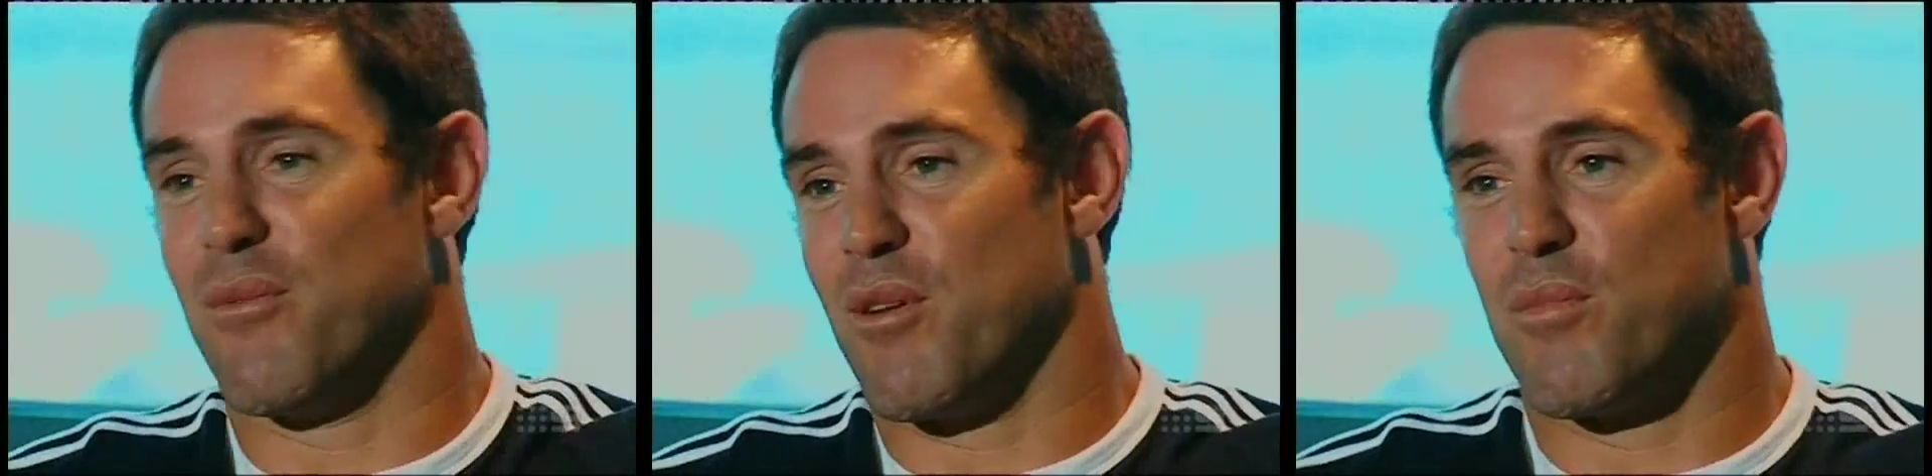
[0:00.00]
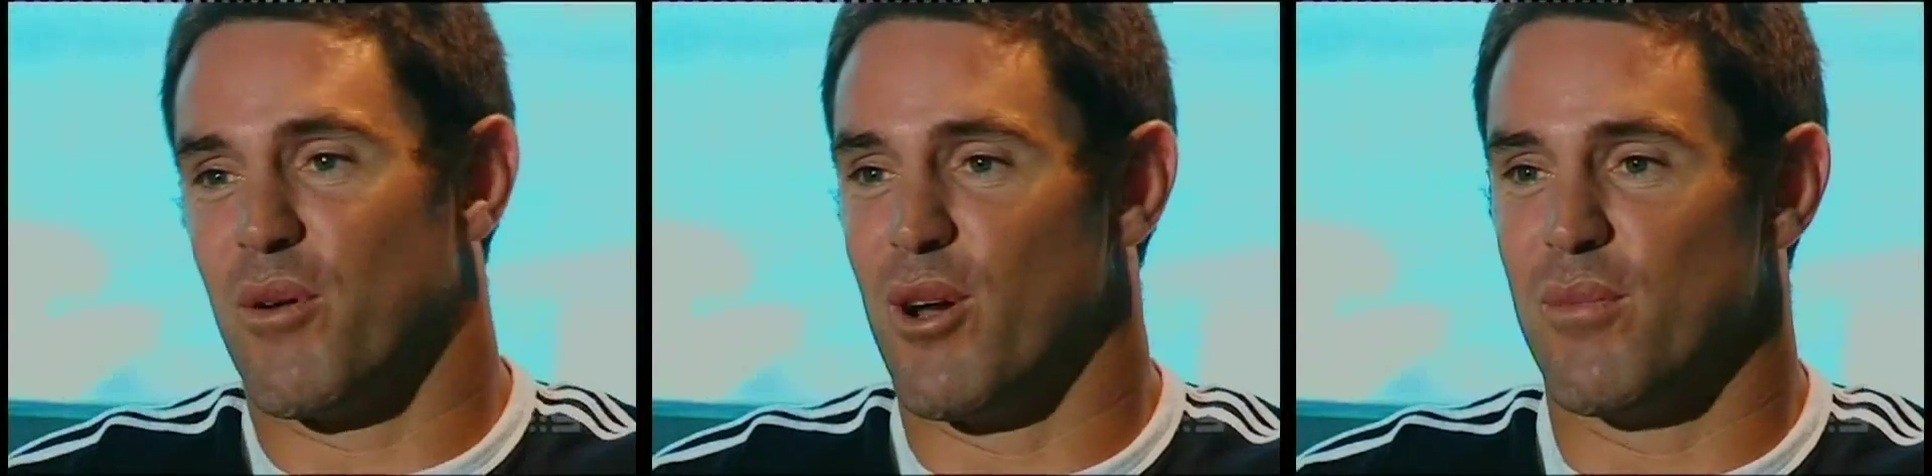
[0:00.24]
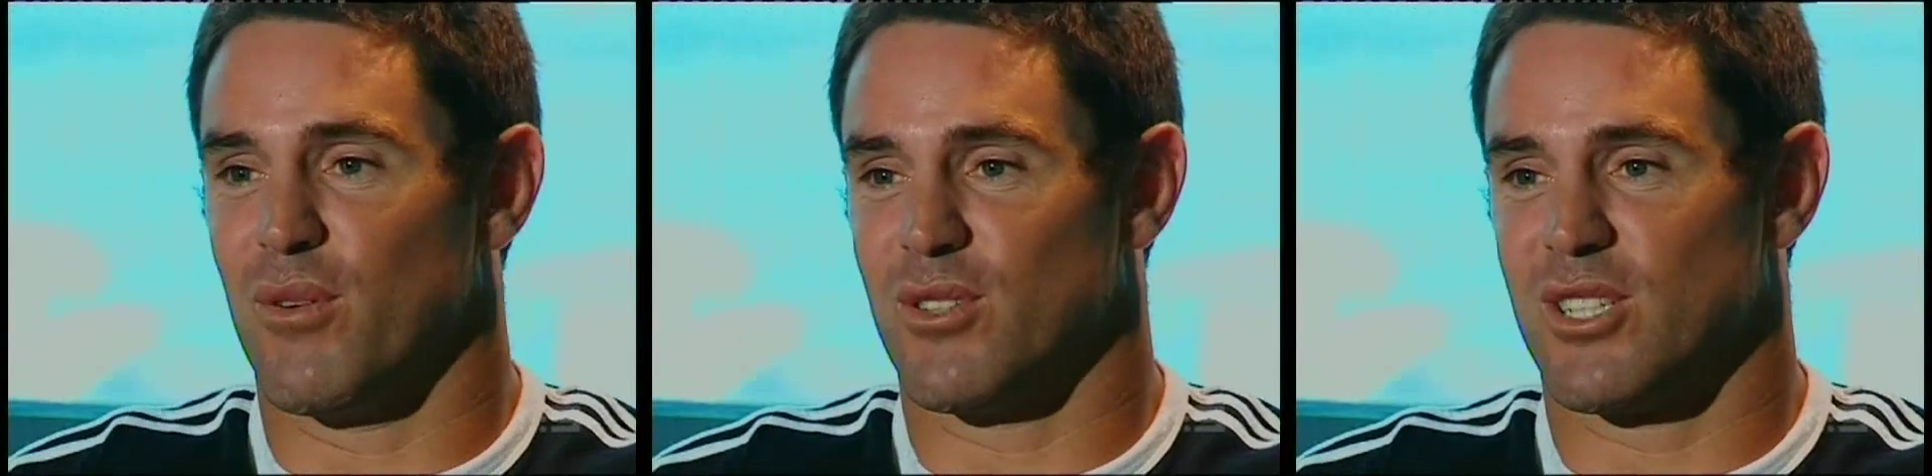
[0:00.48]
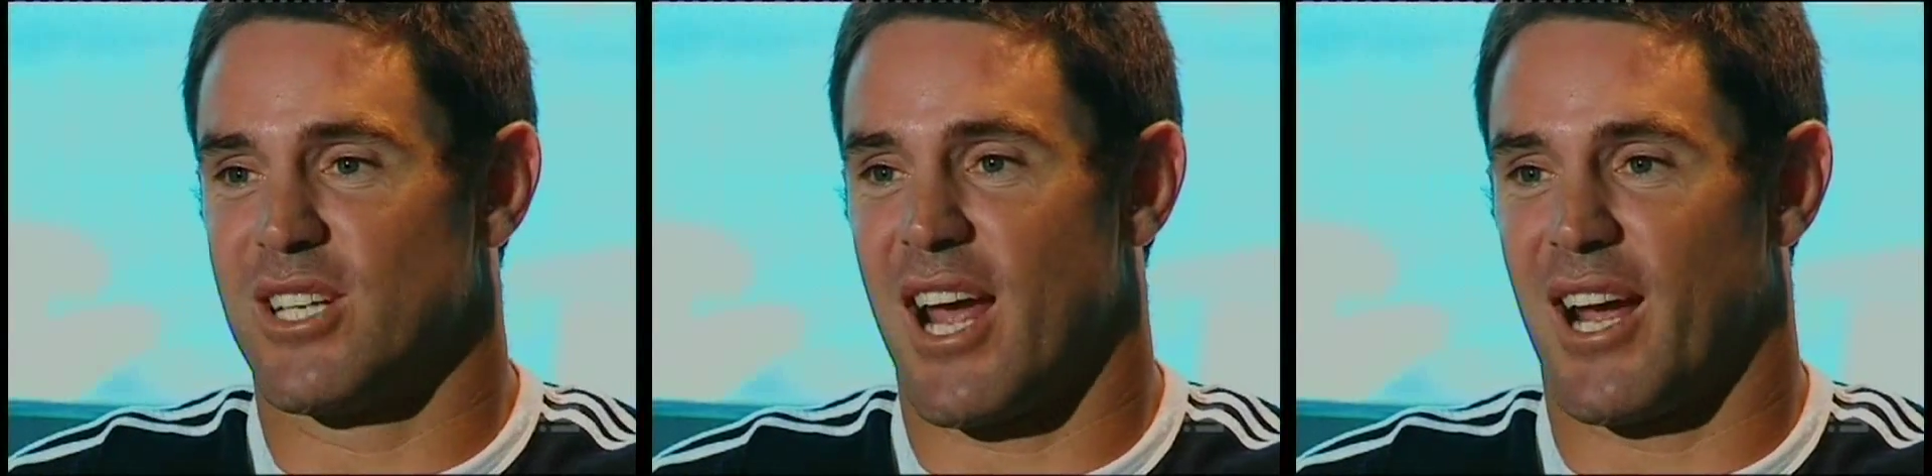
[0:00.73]
littered with
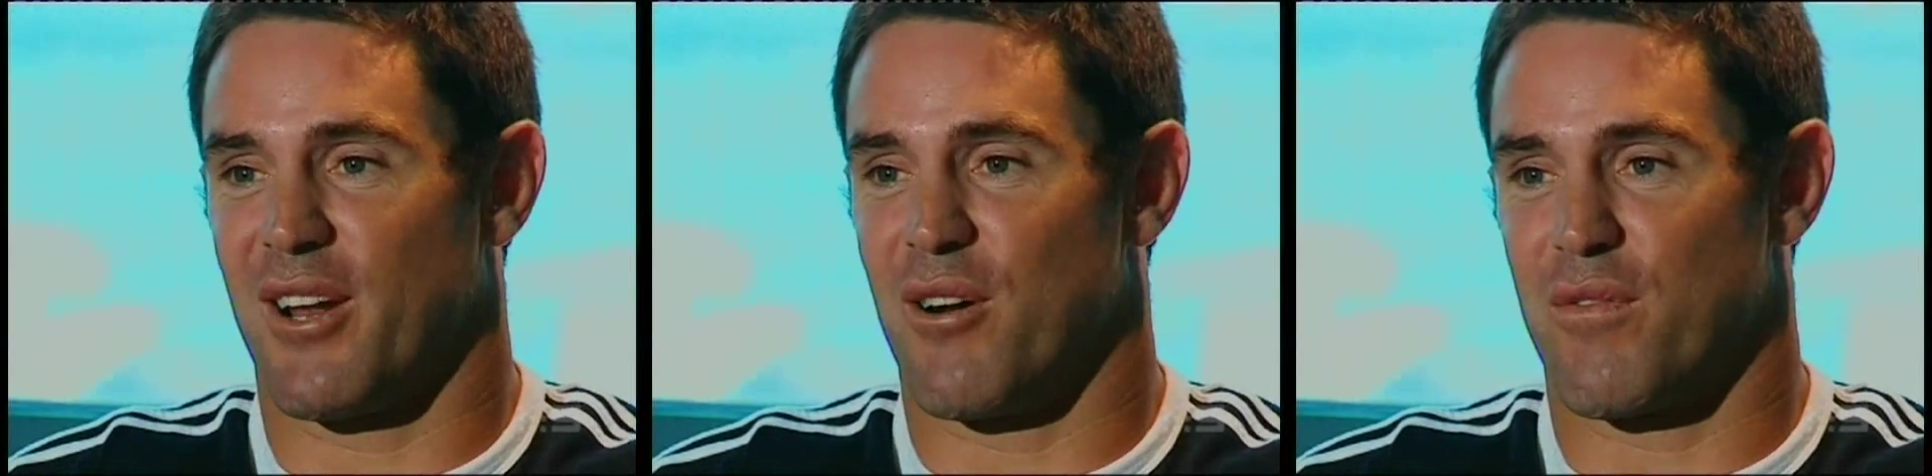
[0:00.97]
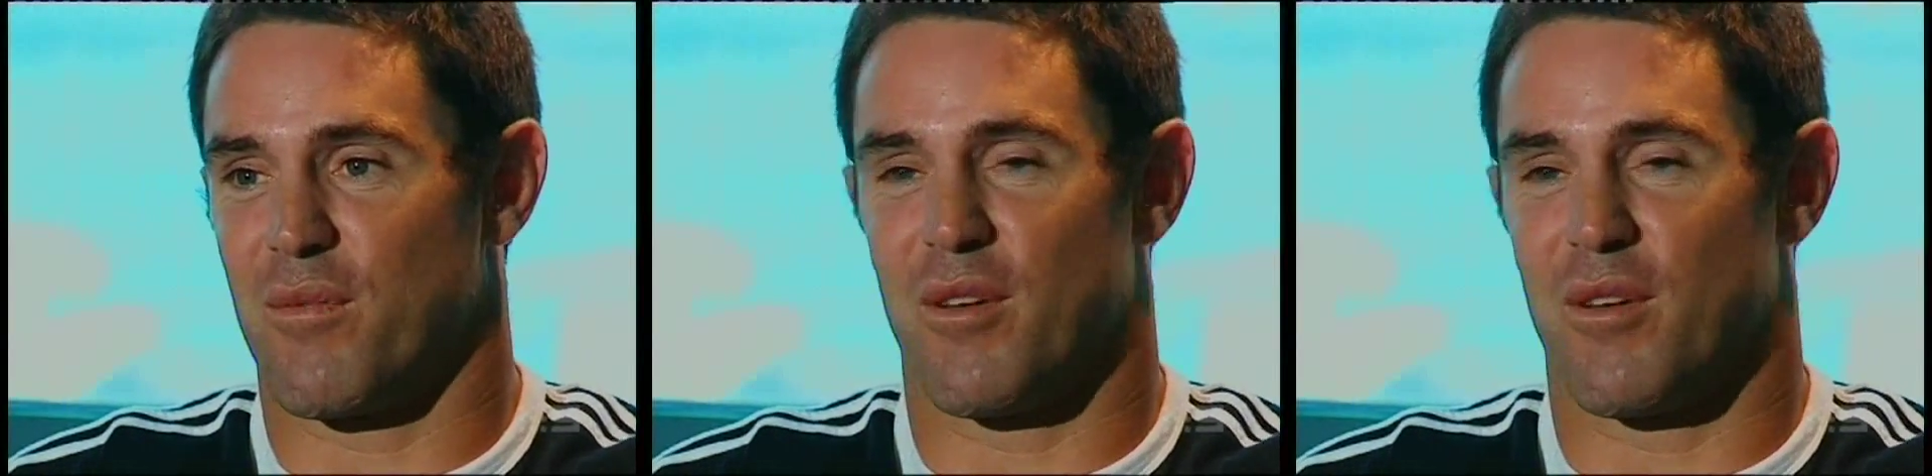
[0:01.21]
people just hanging